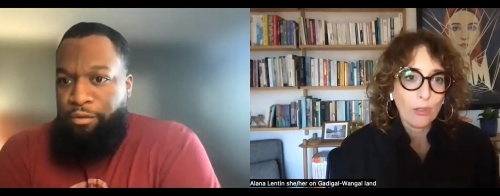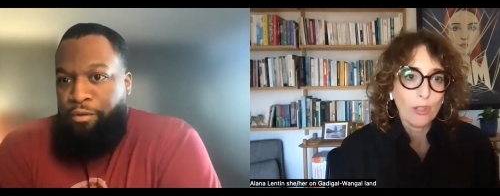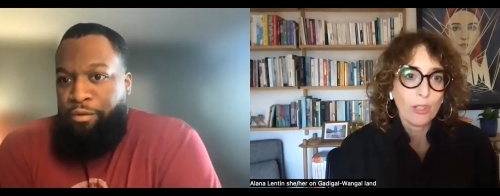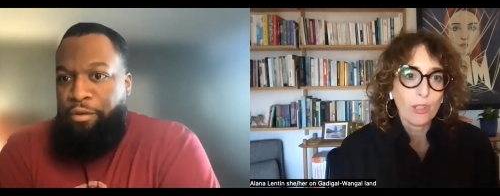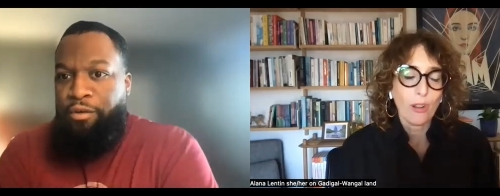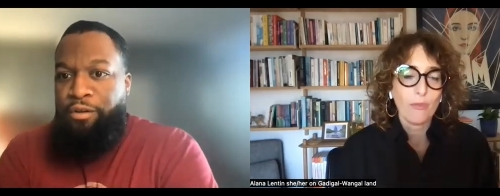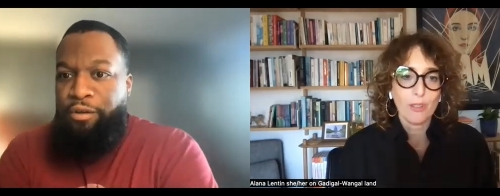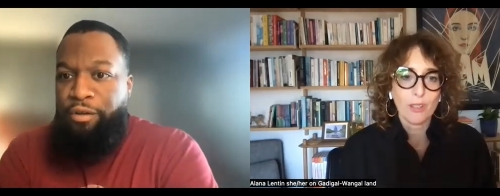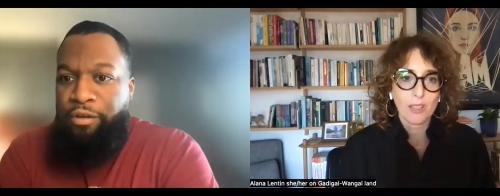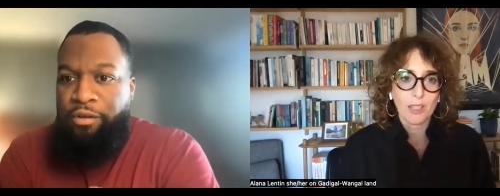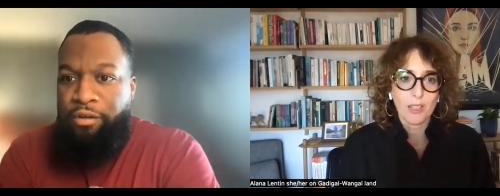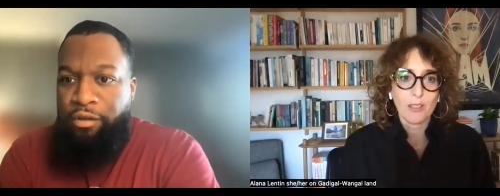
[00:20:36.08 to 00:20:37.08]
Speaker 1: of torture,
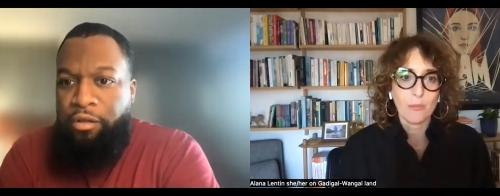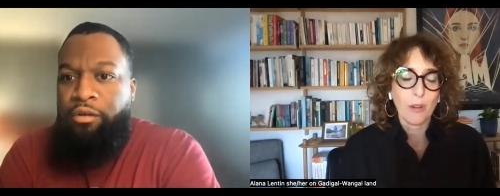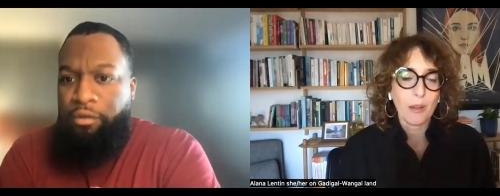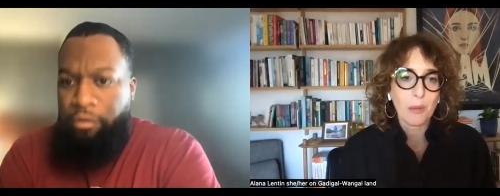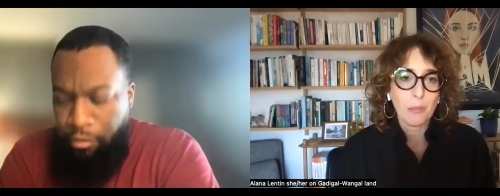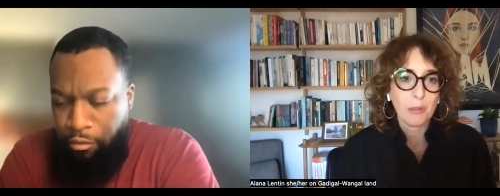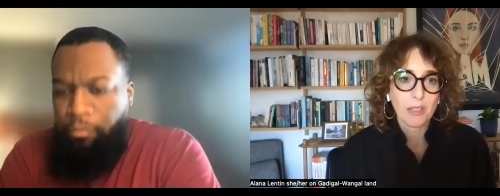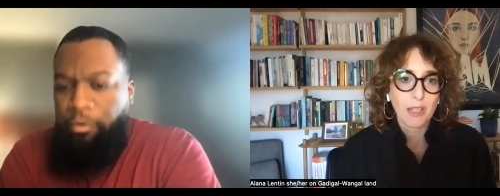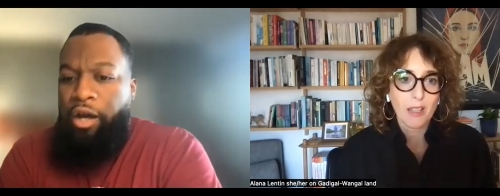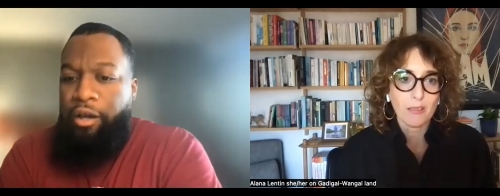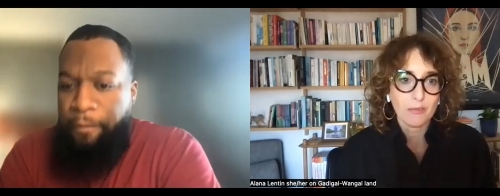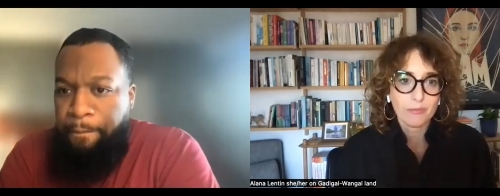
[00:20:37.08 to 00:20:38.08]
obviously, to break people
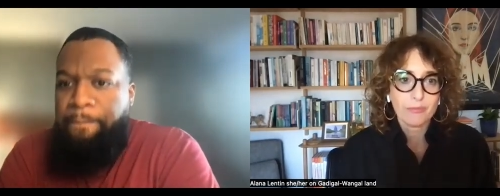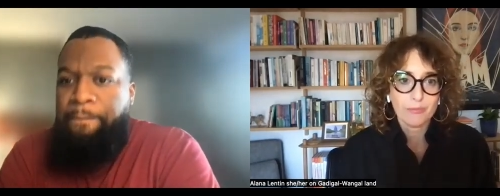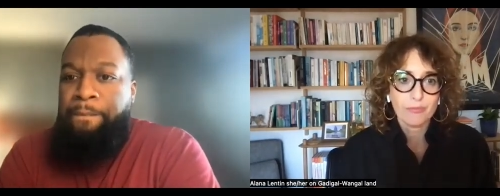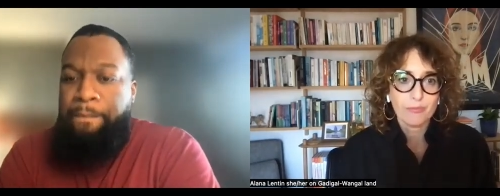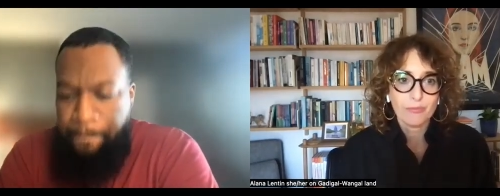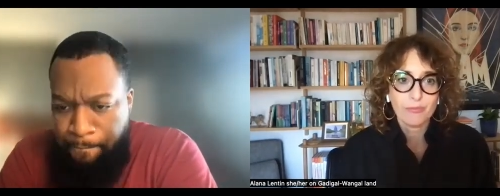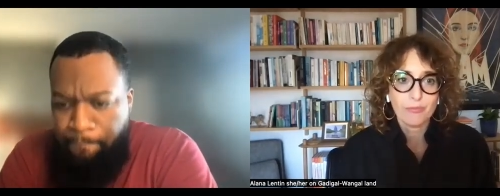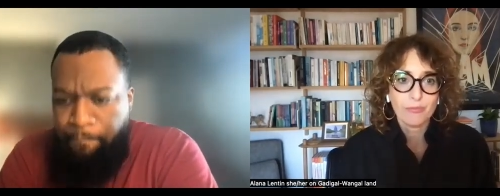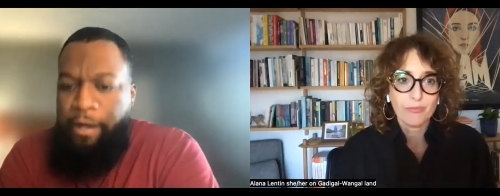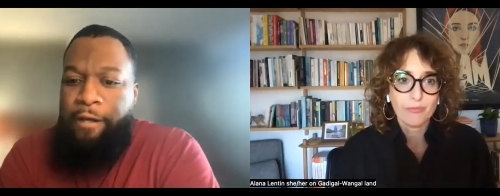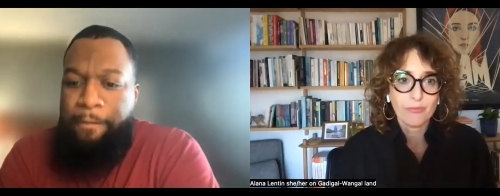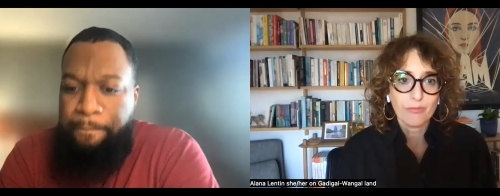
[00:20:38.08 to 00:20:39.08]
right, down. Mm.
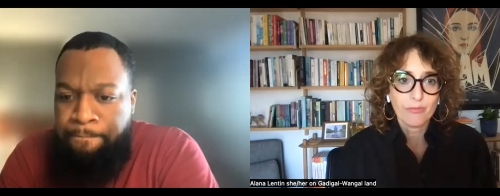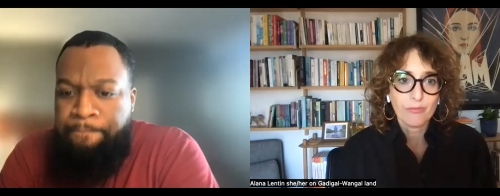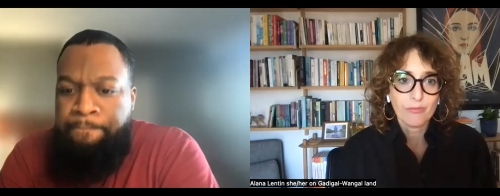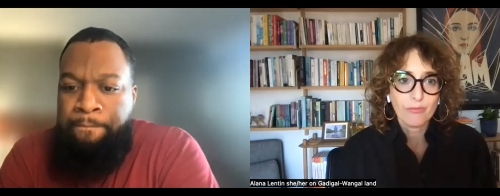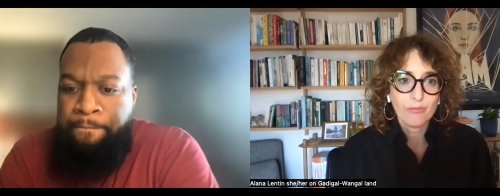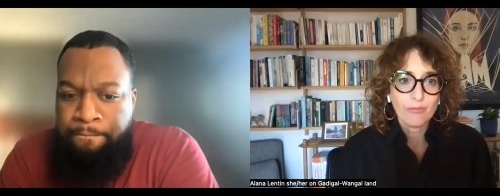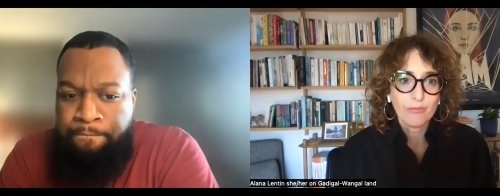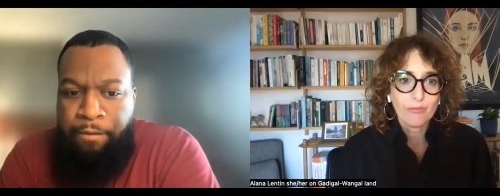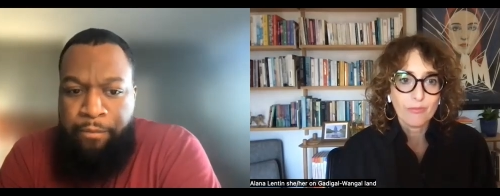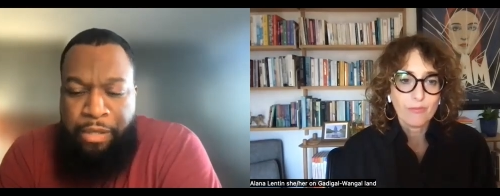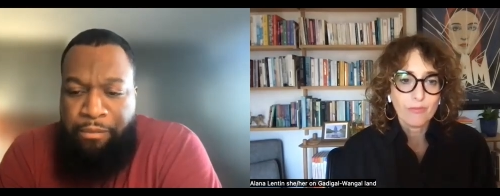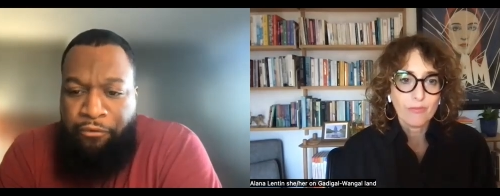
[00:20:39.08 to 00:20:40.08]
Speaker 2: Right. But
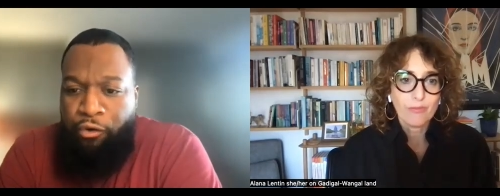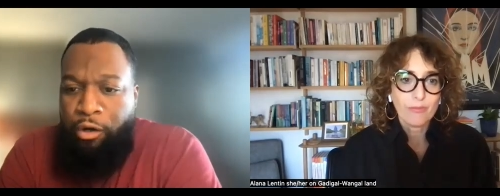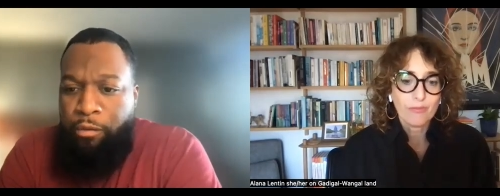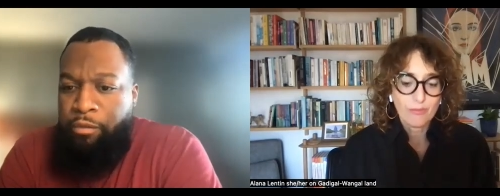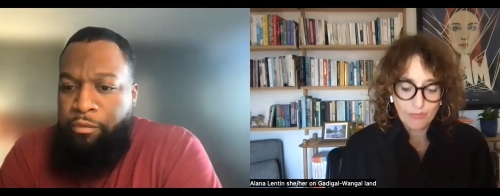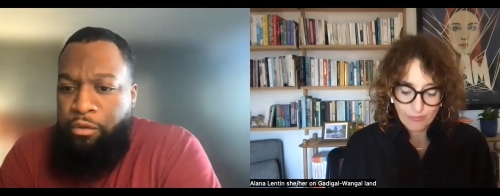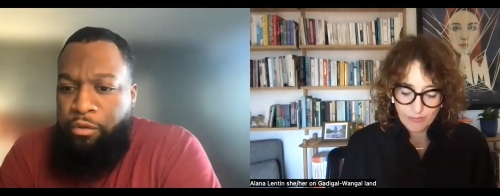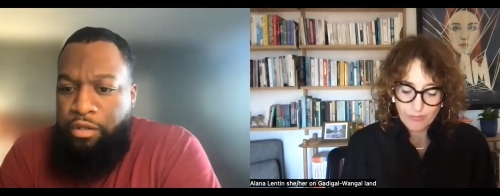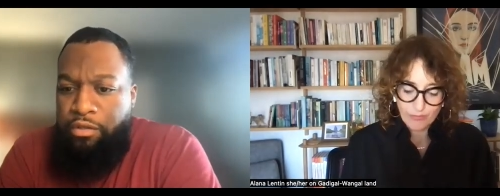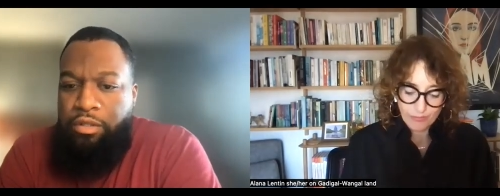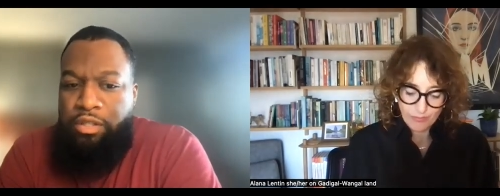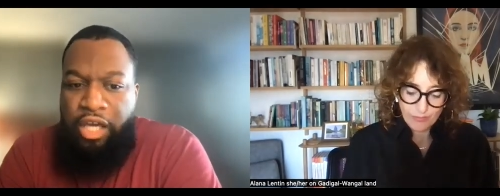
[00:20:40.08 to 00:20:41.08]
people form communities.
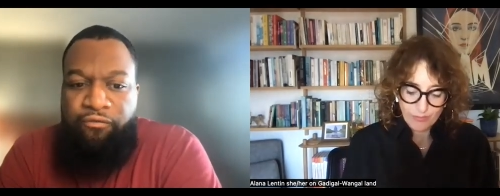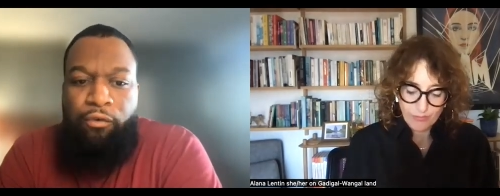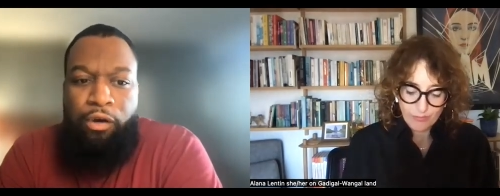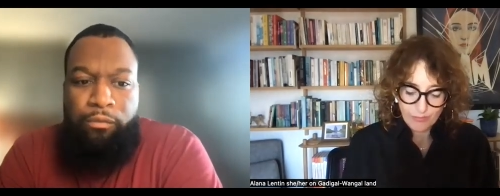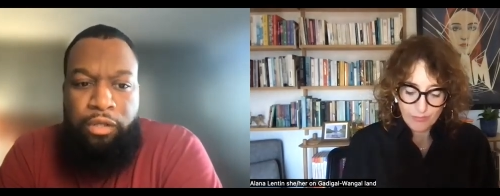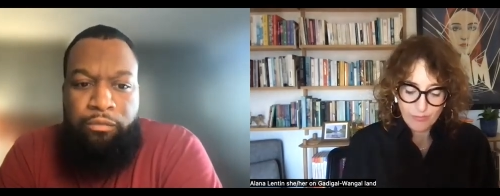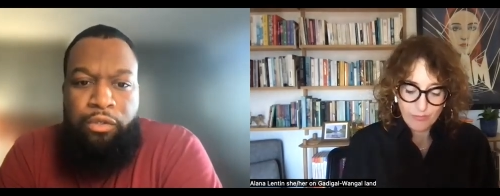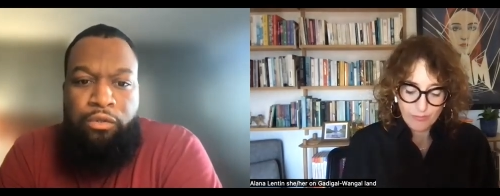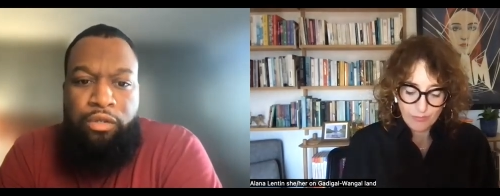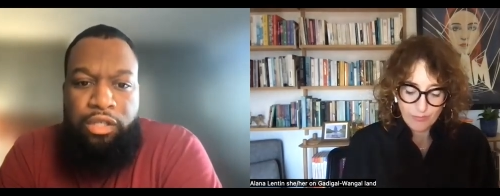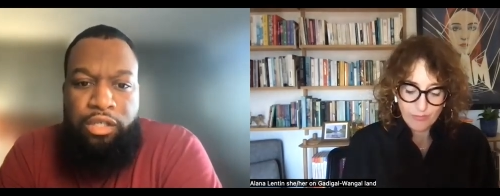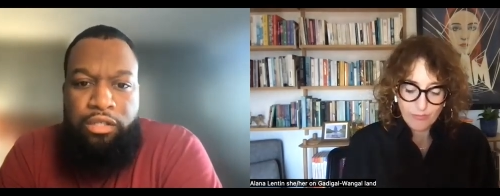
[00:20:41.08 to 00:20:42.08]
So they form
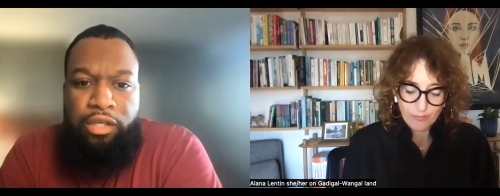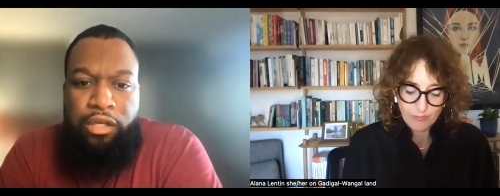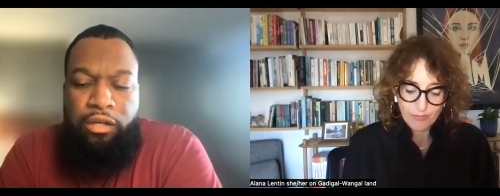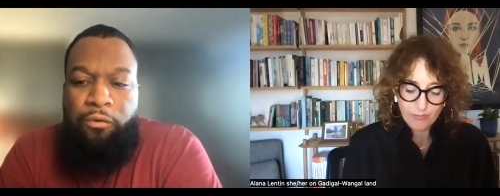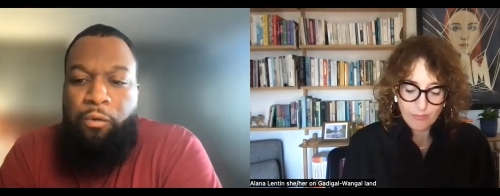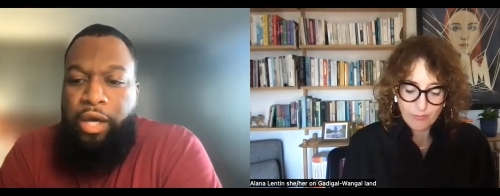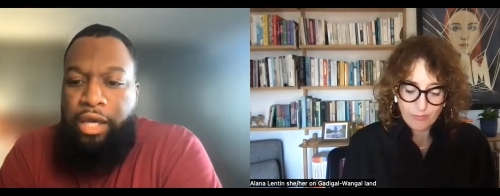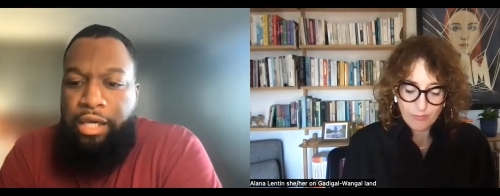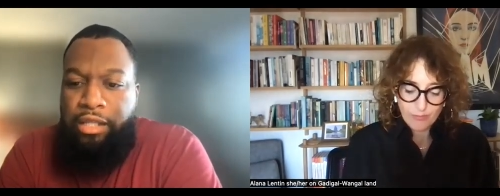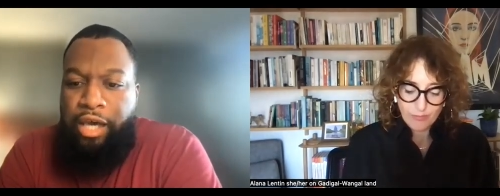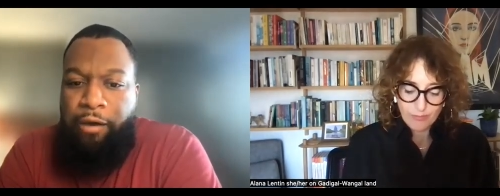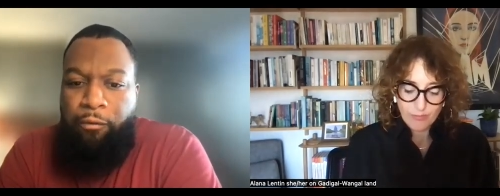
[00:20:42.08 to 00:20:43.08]
community in a way
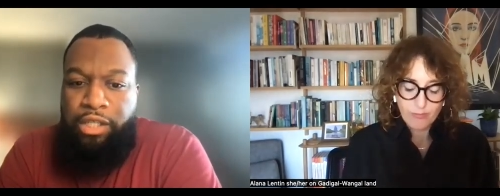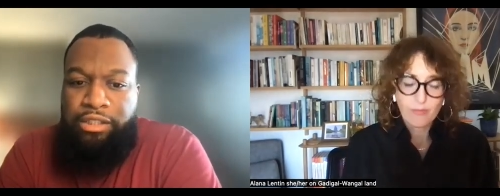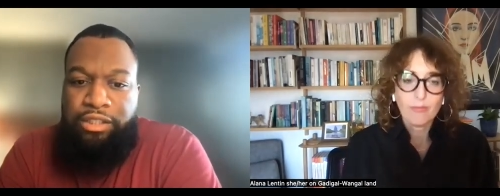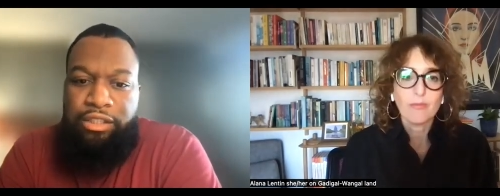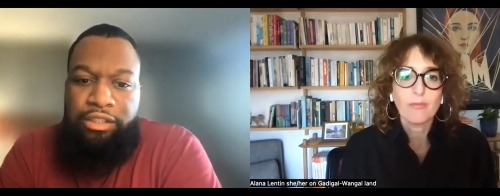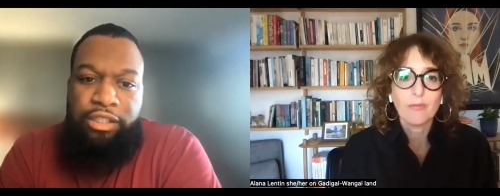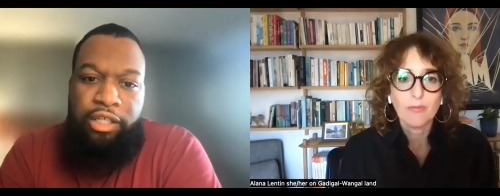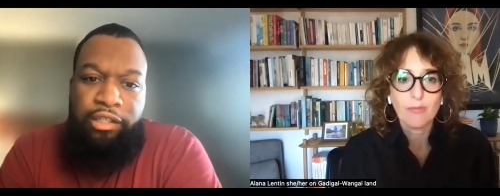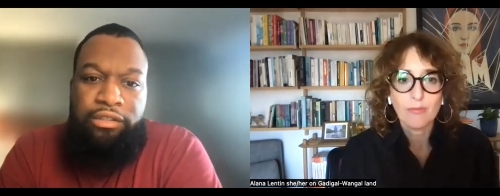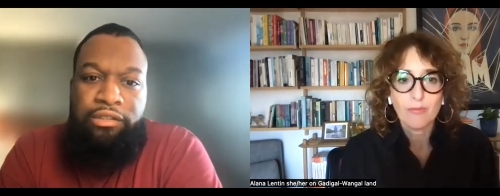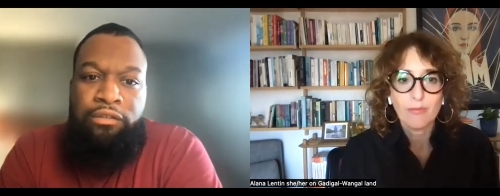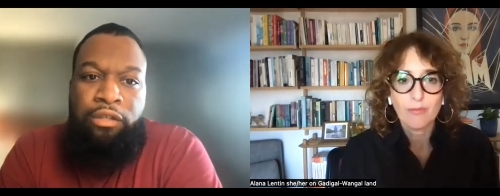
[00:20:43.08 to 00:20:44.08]
that wasn't
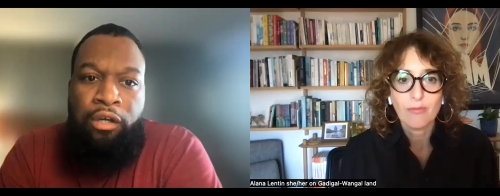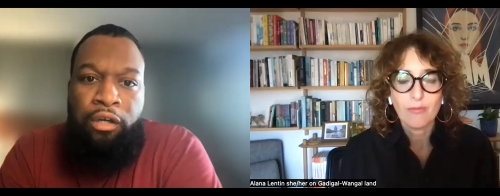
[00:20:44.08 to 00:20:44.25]
just